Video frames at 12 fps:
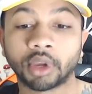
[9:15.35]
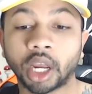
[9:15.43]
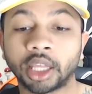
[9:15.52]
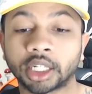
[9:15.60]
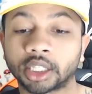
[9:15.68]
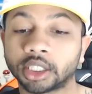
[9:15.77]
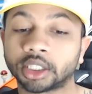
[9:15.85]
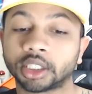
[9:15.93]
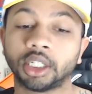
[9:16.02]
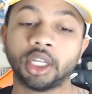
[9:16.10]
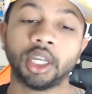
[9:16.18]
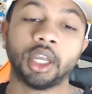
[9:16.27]
I like this.
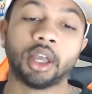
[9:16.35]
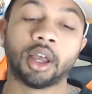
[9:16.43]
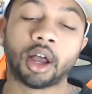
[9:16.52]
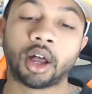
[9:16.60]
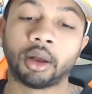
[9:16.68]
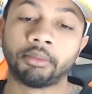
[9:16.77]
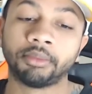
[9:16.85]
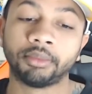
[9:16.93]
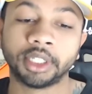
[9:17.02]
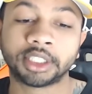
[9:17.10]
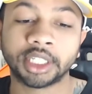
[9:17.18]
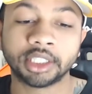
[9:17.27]

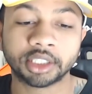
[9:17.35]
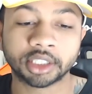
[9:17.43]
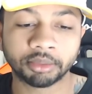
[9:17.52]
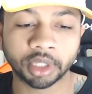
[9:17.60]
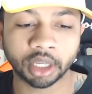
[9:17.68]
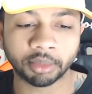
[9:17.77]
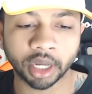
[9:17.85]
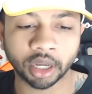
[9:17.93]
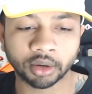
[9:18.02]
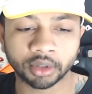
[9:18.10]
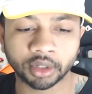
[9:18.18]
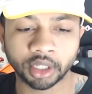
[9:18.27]
It says something
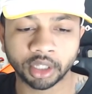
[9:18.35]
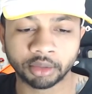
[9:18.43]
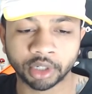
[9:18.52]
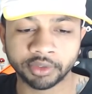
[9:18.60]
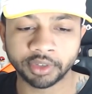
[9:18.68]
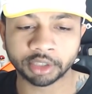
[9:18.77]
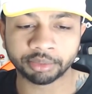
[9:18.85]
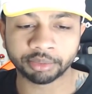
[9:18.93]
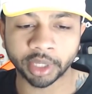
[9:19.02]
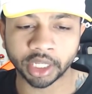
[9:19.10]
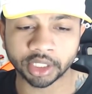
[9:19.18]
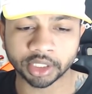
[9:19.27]
about in the previous
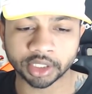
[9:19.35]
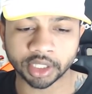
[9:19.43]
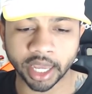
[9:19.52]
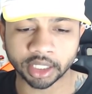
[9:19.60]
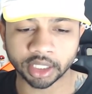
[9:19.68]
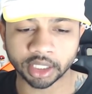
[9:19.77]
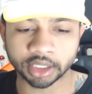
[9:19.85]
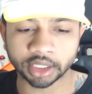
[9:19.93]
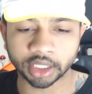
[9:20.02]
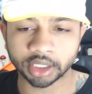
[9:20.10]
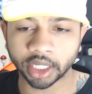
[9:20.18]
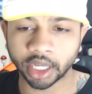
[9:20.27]
pages that
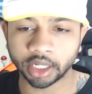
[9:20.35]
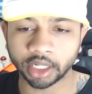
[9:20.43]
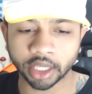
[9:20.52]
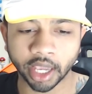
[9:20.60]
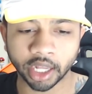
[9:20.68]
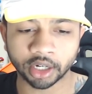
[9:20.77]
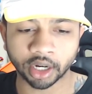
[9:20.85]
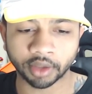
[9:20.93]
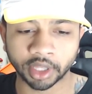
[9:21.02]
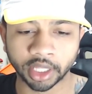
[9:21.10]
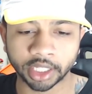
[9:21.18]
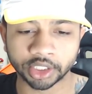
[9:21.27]
says indicator of
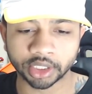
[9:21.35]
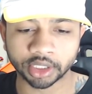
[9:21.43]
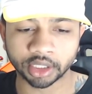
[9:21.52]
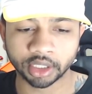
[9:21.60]
the legend.